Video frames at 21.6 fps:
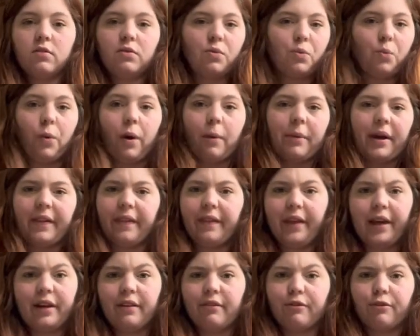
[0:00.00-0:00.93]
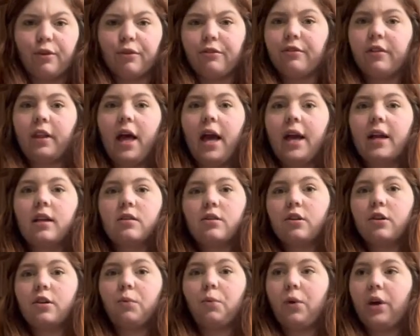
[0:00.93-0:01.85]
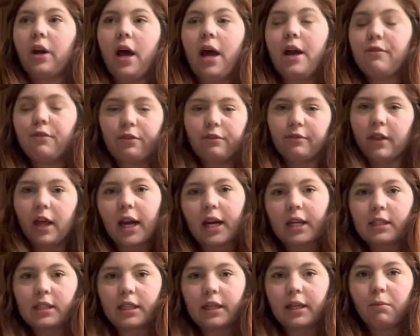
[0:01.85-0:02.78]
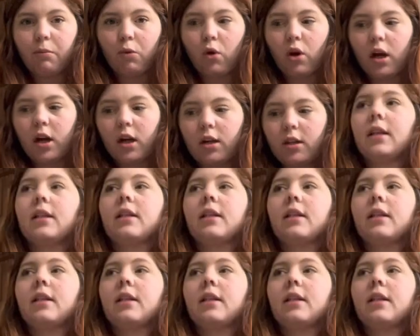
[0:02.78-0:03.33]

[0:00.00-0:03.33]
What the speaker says: what my life reflects or what I reflect anymore.